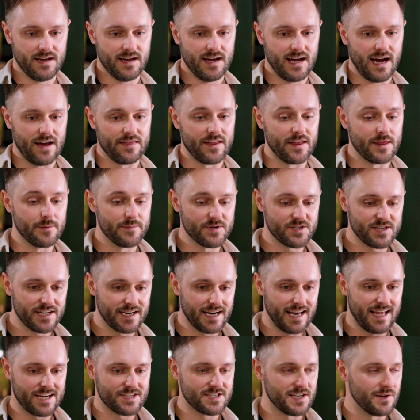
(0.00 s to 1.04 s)
and then the machine
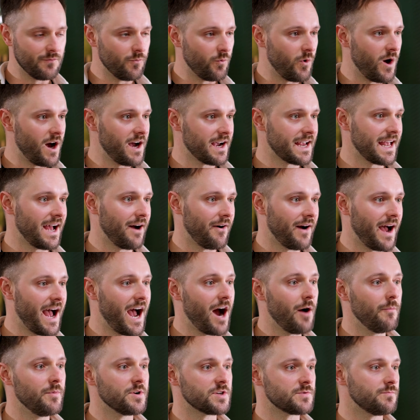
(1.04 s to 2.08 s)
will actually work out
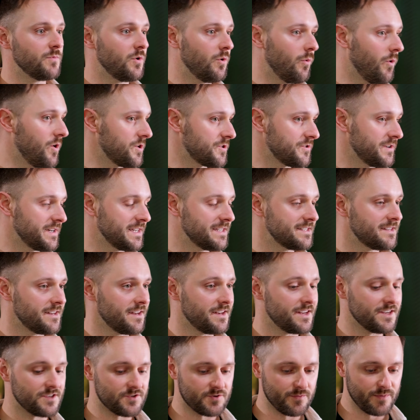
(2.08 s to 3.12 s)
how much more water it needs to
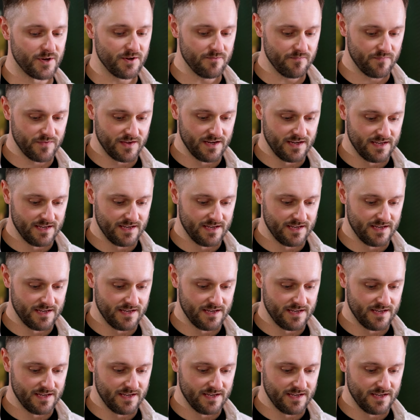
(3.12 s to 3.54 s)
distribute